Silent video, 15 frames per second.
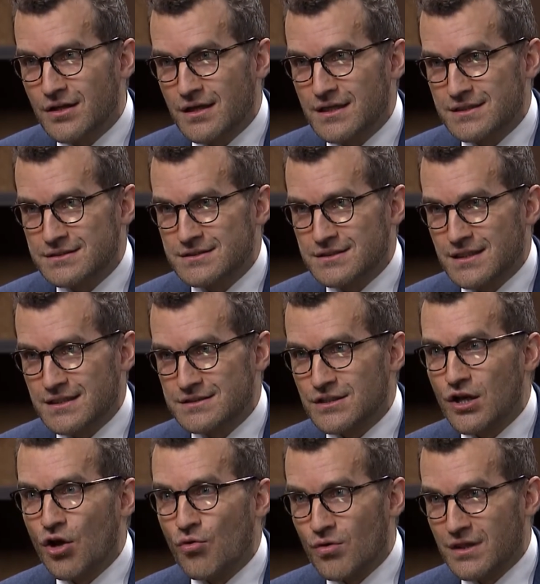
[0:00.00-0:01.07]
it's, it's
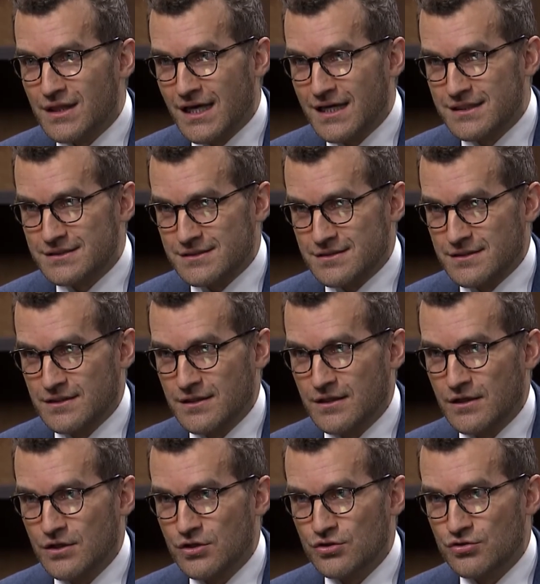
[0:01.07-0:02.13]
localized
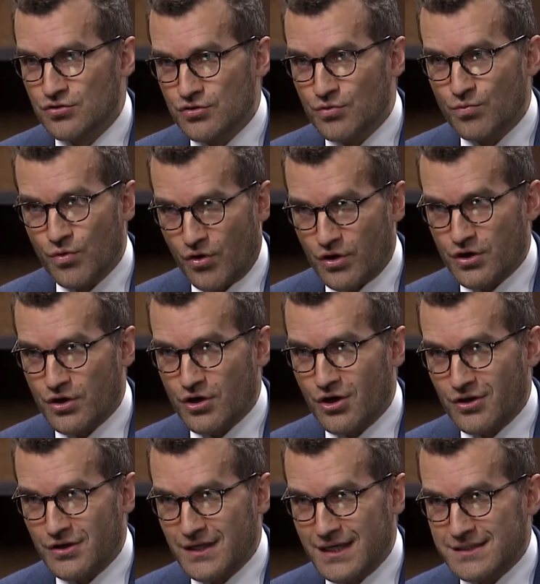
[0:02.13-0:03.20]
ah. to the work
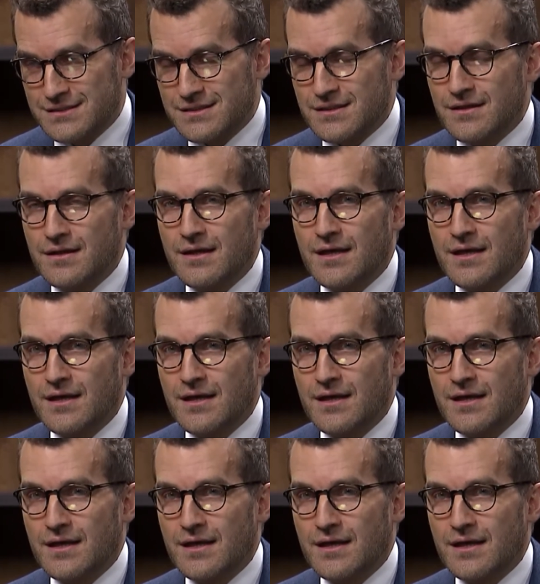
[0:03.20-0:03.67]
context.